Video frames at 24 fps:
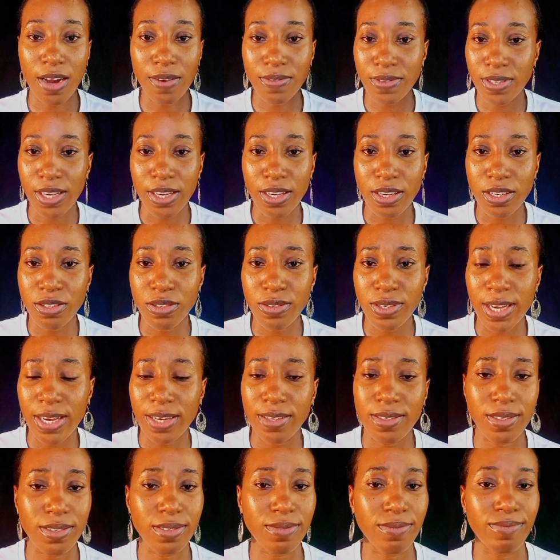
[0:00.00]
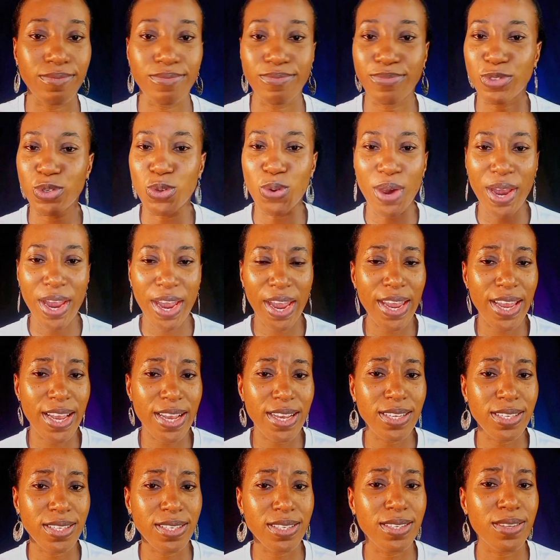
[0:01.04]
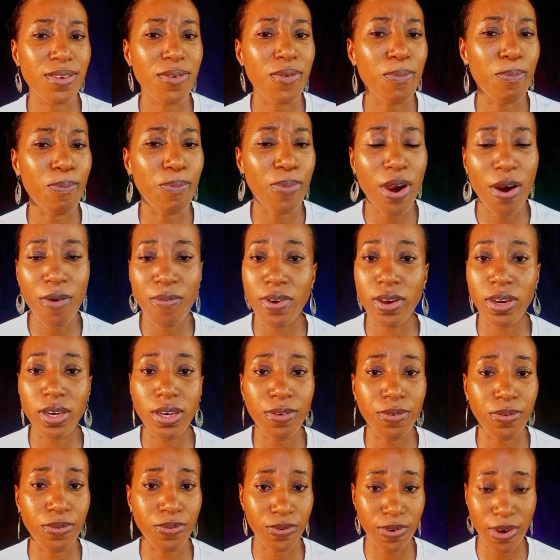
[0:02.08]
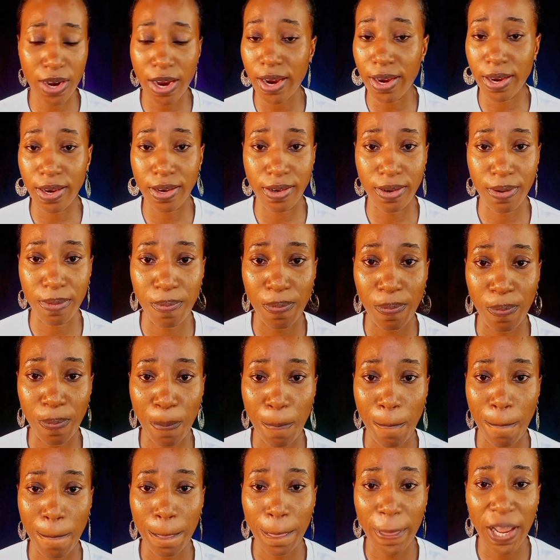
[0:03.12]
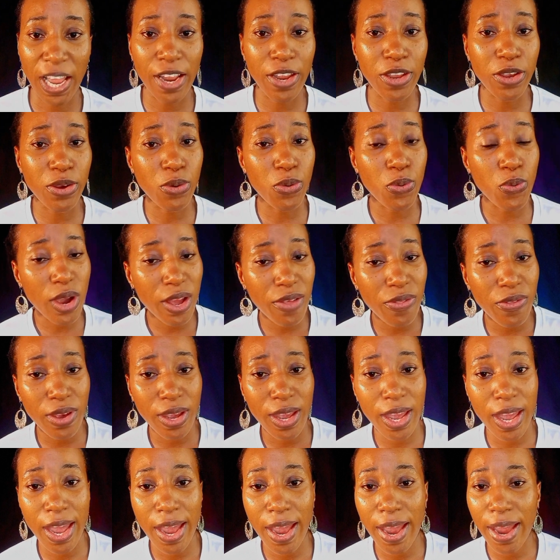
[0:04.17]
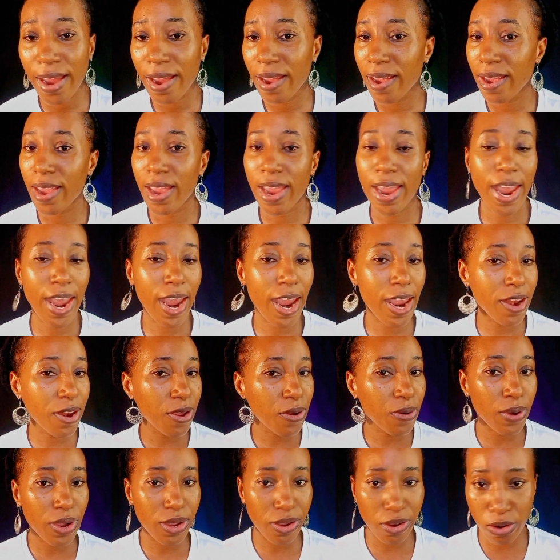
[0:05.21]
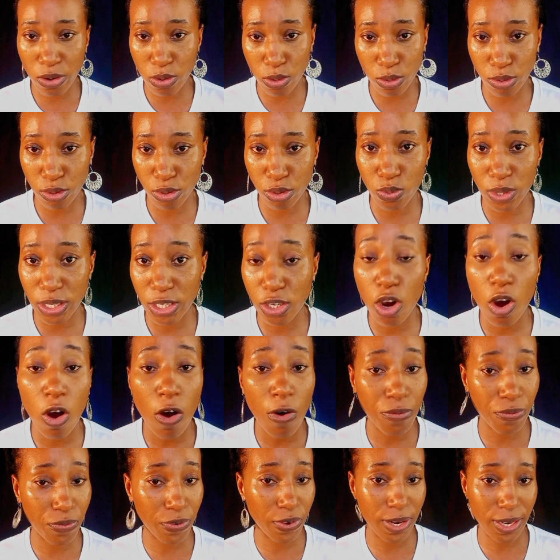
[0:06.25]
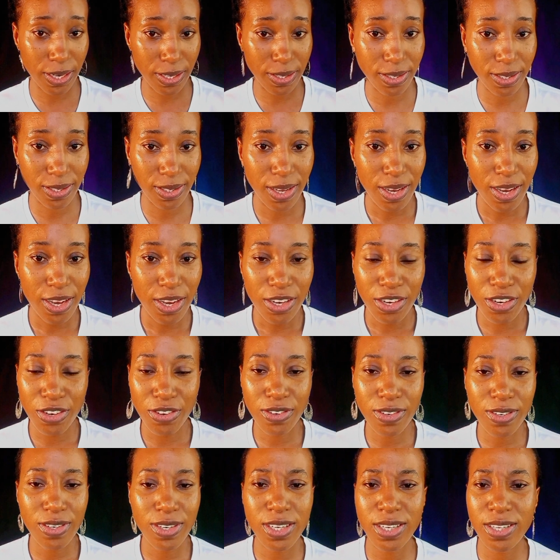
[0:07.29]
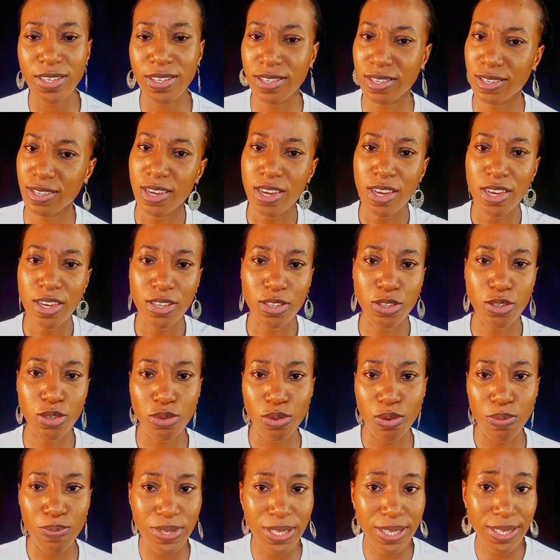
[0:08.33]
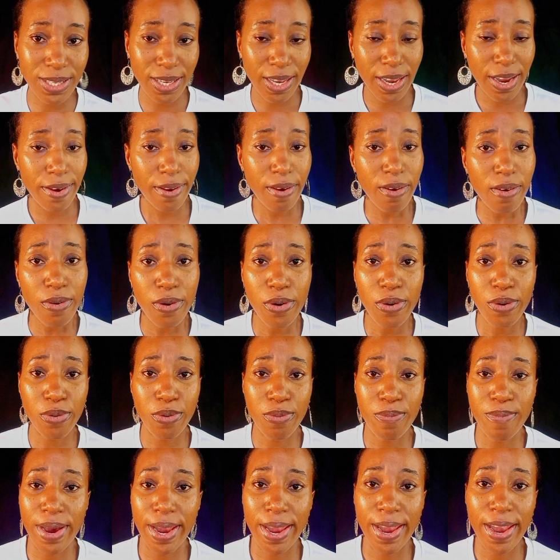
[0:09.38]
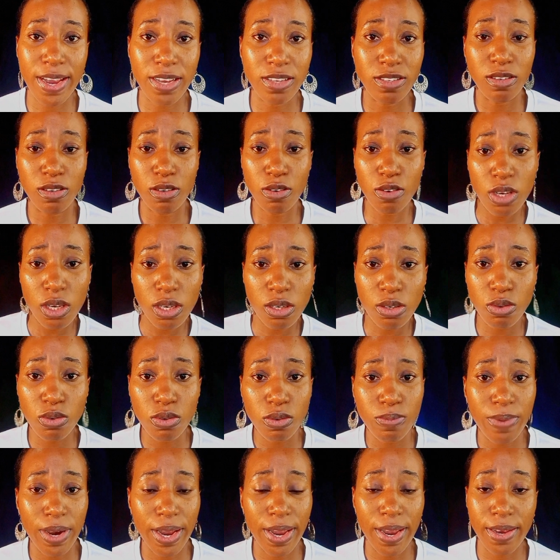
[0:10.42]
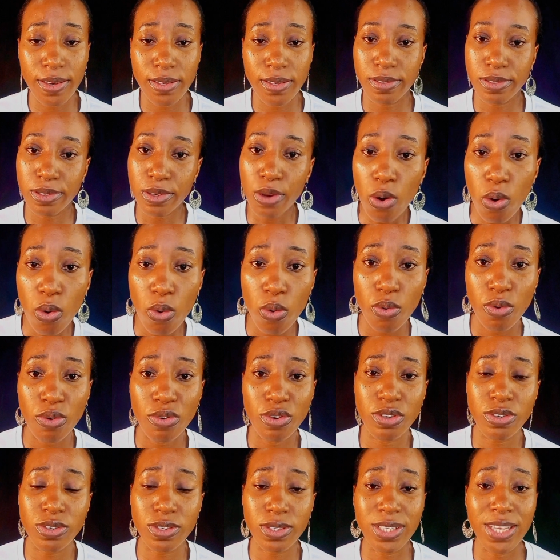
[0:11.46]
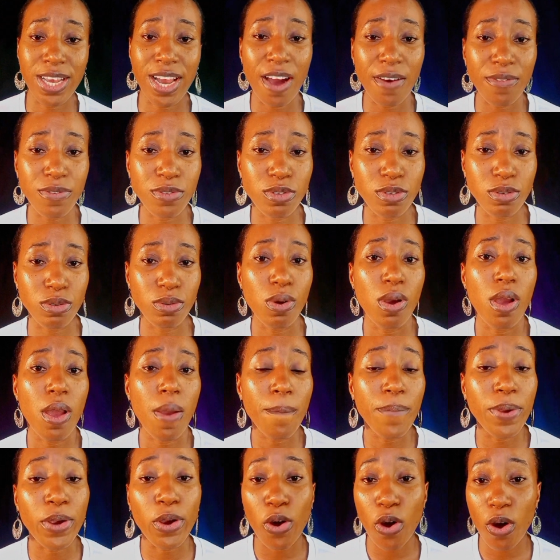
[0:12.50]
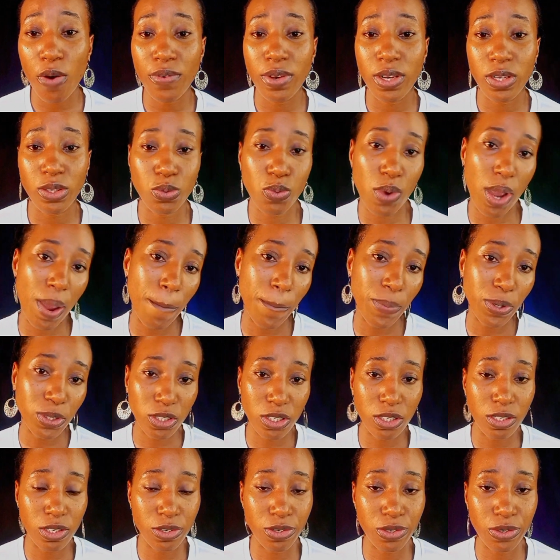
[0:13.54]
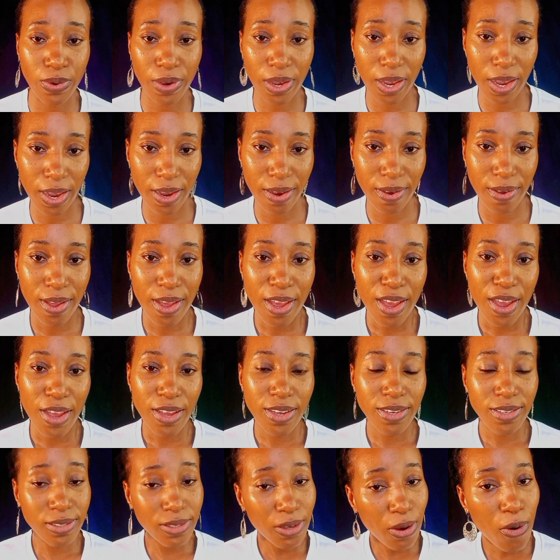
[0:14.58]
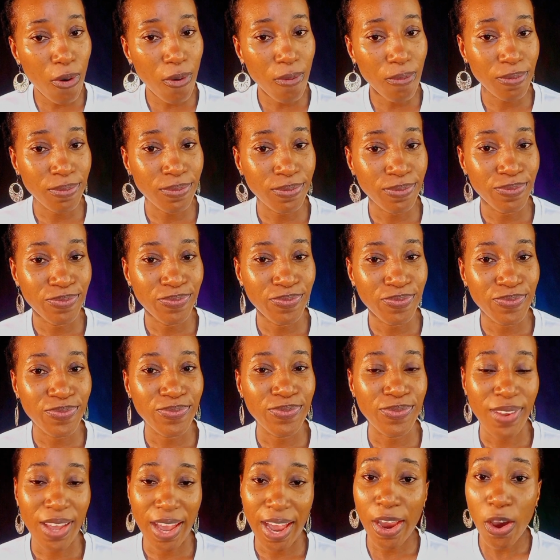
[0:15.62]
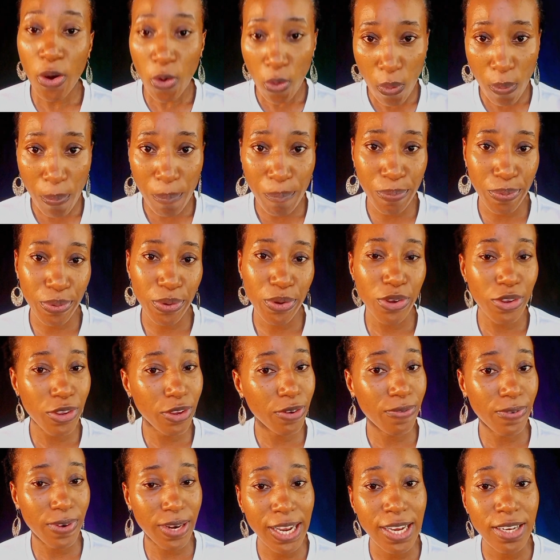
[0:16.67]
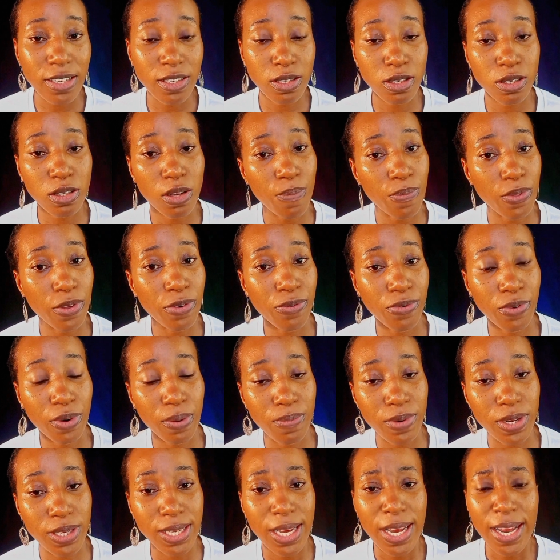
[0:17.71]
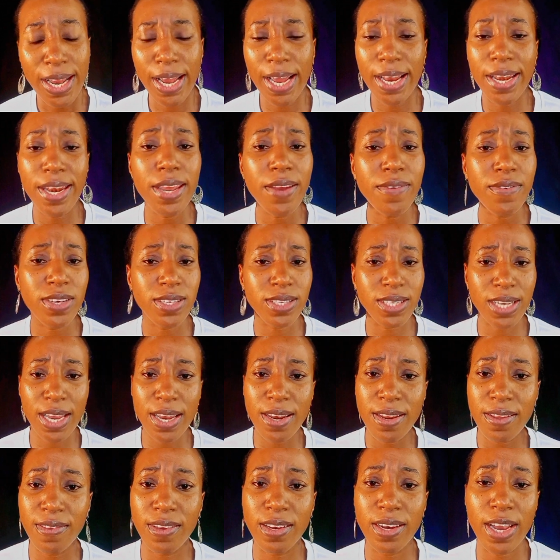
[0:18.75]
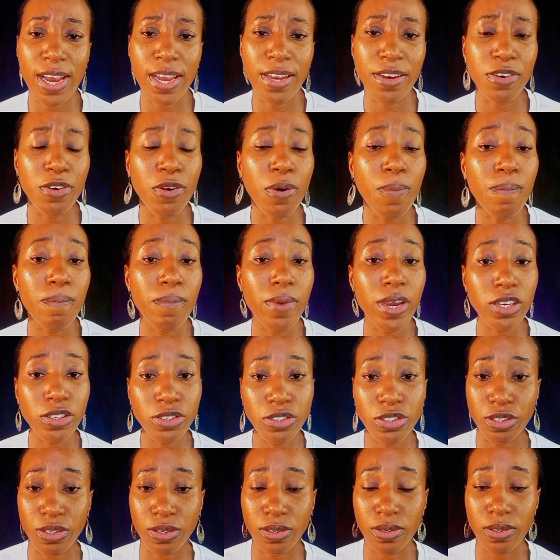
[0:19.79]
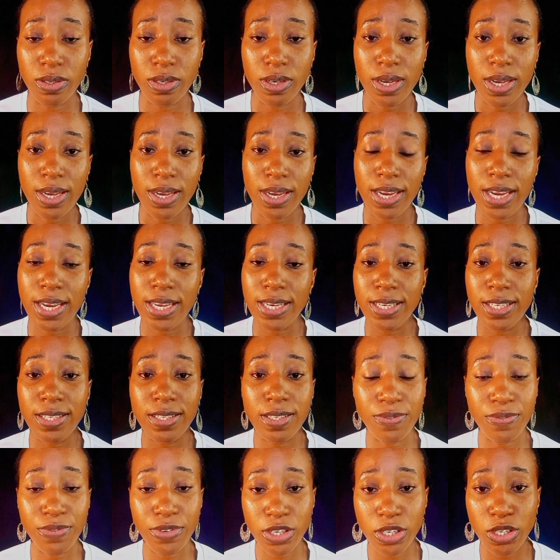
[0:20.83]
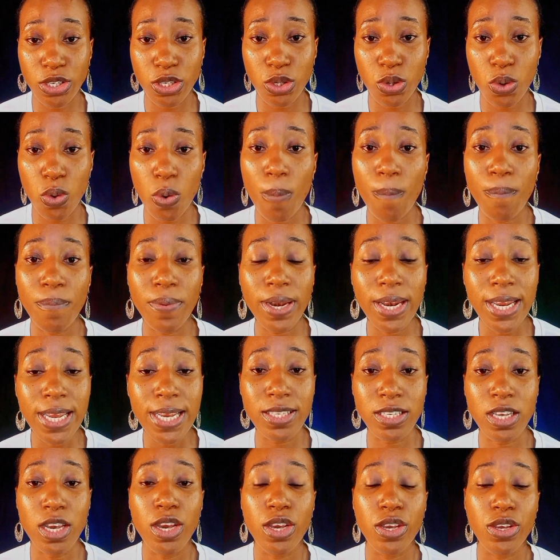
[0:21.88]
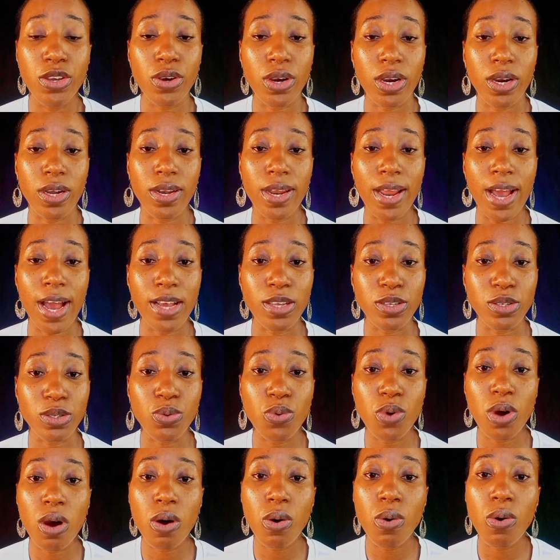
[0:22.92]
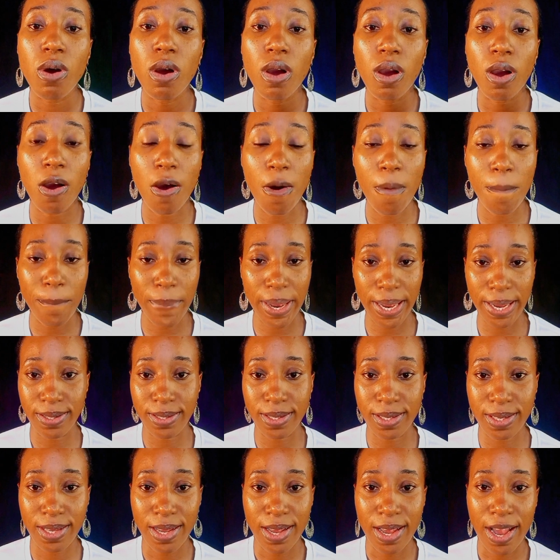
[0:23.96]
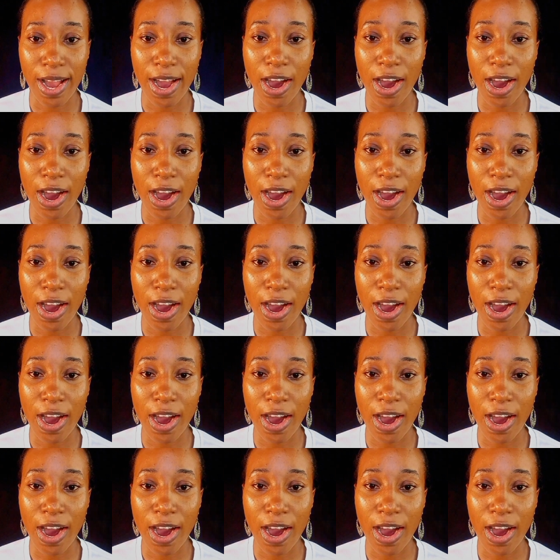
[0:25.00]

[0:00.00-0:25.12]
After you do that, your hair is perfectly fine, and you wear the hair anywhere you go to with confidence. You don't need to be scared. Oh, my hair is not looking good. No, you just have to be confident while putting on your hair. So I hope you've learned something from this. And if there's anything I did not mention in this video, please, you can as well comment.